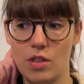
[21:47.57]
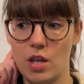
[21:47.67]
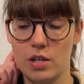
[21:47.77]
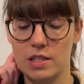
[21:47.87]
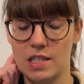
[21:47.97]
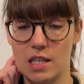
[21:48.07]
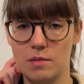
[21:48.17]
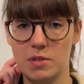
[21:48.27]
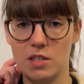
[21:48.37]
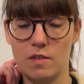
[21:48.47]
30
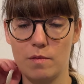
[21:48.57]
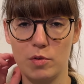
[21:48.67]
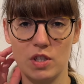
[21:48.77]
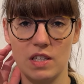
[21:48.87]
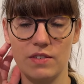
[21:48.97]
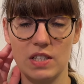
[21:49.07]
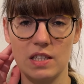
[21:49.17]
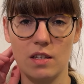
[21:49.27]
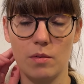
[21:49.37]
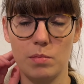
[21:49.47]
centimeters of positives
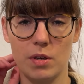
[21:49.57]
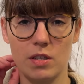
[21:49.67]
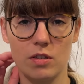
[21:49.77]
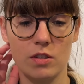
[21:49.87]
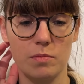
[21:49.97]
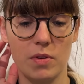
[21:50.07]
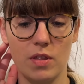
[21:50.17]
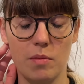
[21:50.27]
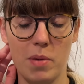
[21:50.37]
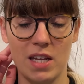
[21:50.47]
in her pictures,
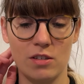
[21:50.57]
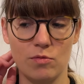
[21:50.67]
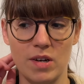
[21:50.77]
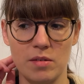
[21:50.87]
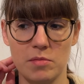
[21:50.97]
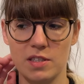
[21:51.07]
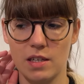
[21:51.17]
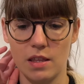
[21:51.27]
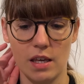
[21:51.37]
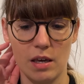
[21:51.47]
but the pattern recommends,
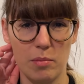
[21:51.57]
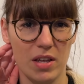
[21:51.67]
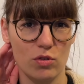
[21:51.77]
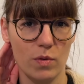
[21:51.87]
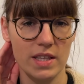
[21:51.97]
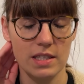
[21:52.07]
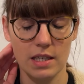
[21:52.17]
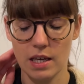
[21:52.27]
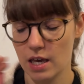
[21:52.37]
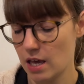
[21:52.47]
I think, about 20,